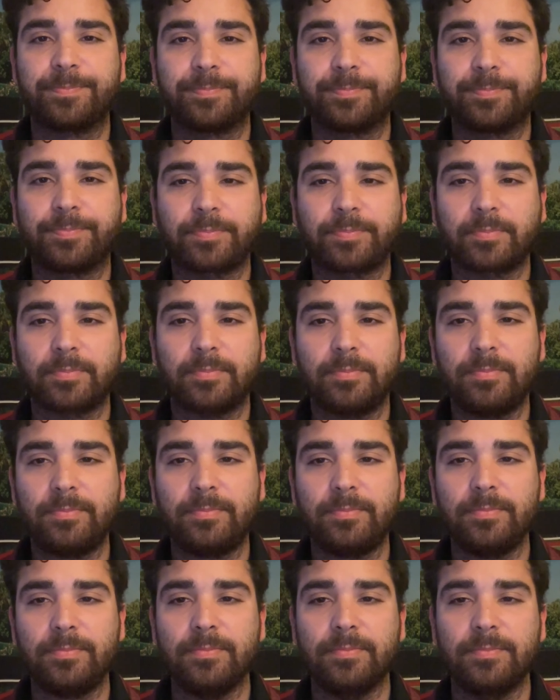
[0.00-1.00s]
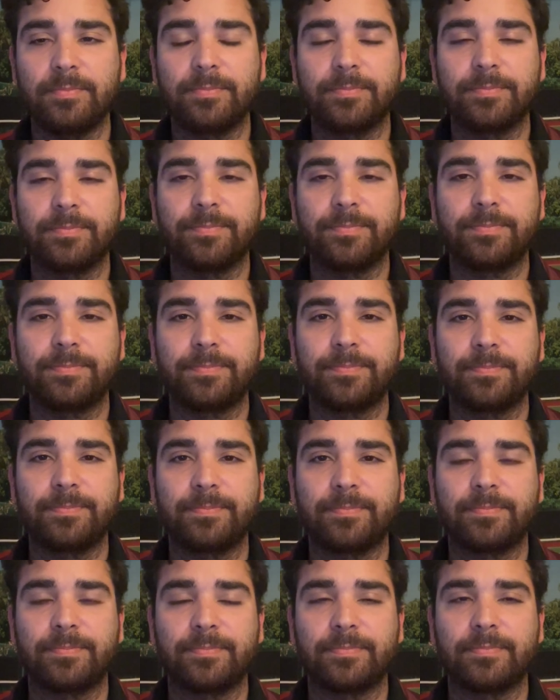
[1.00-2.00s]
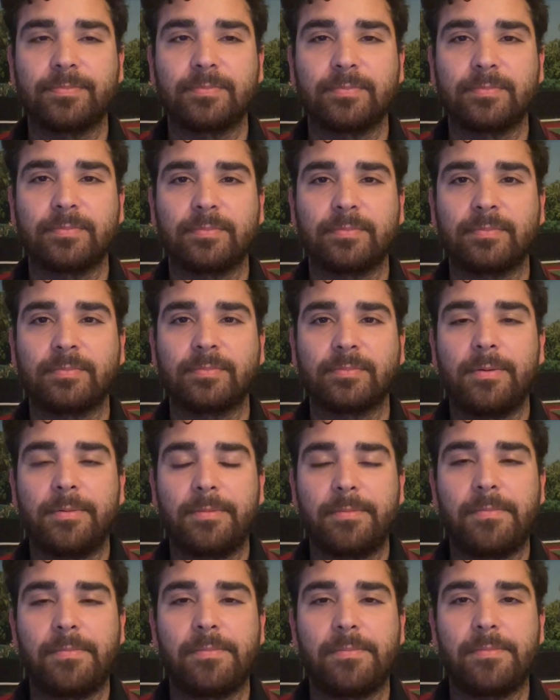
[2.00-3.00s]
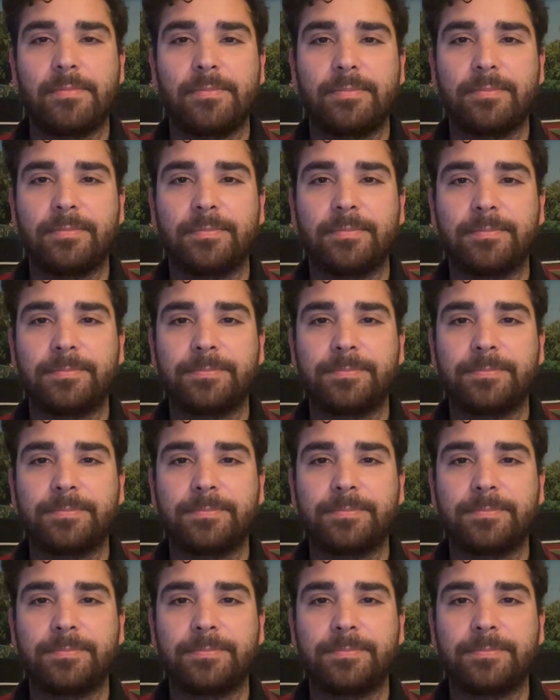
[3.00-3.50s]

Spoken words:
[no speech]